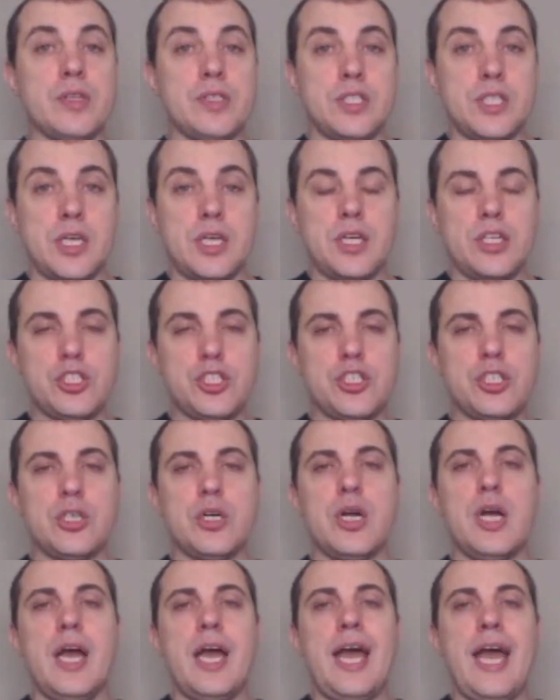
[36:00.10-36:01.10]
the
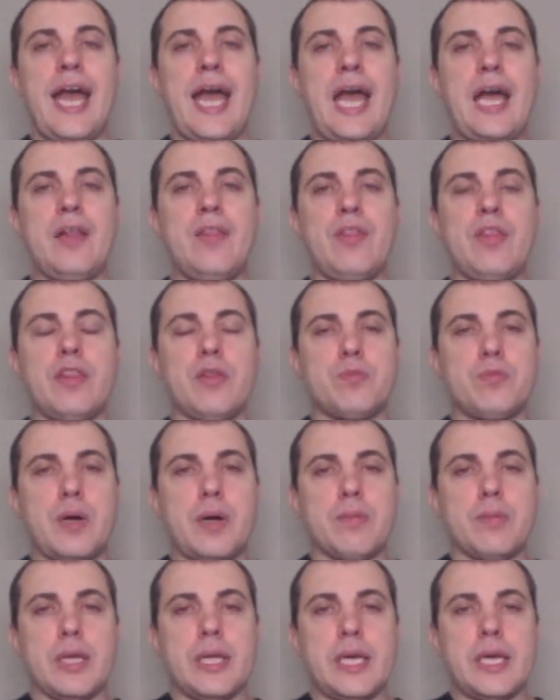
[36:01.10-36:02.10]
signature and the
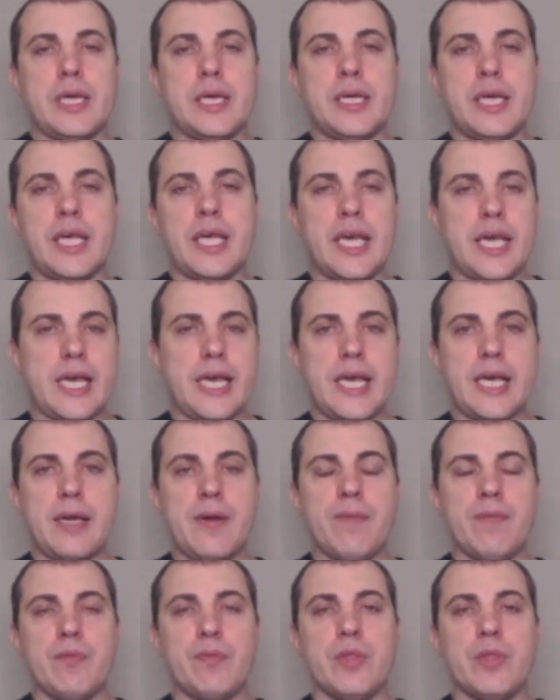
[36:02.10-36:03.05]
public key.